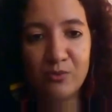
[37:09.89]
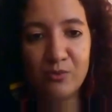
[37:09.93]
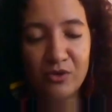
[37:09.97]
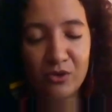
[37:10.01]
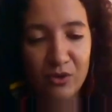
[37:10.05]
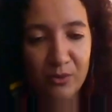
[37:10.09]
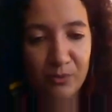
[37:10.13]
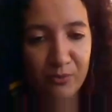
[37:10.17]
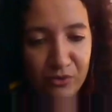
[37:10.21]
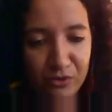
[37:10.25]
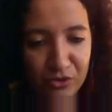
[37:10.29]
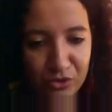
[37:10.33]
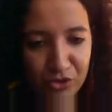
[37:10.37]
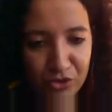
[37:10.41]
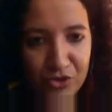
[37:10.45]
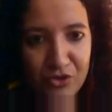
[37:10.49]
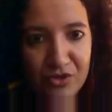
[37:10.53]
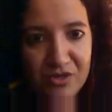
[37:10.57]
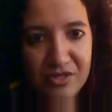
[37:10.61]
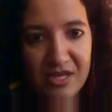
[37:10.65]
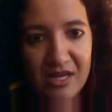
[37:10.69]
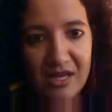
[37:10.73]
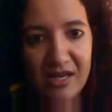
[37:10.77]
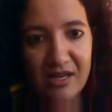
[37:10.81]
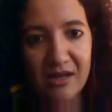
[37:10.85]

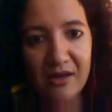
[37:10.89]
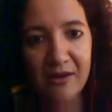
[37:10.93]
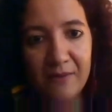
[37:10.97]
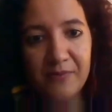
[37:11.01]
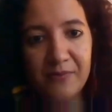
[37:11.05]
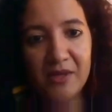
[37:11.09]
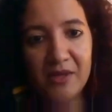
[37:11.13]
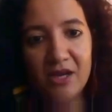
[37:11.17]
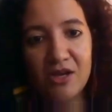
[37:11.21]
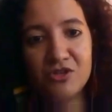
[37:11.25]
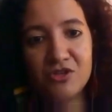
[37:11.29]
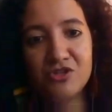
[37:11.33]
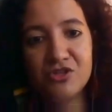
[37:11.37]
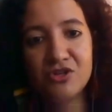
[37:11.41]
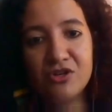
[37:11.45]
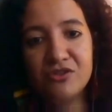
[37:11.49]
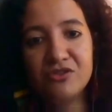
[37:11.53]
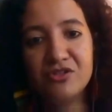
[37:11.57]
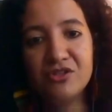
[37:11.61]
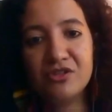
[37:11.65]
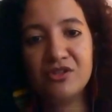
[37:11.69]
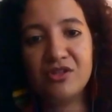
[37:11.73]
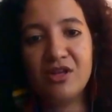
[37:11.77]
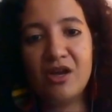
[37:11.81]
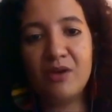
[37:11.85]
reproducing a
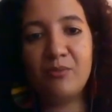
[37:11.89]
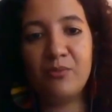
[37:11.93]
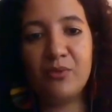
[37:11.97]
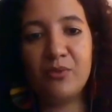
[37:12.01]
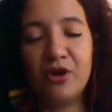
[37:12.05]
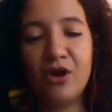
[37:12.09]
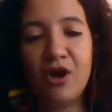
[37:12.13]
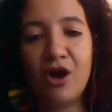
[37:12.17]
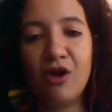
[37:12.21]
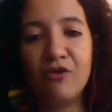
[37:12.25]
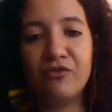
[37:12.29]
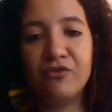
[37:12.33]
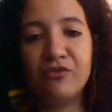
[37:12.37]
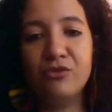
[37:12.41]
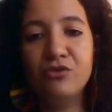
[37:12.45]
certain number of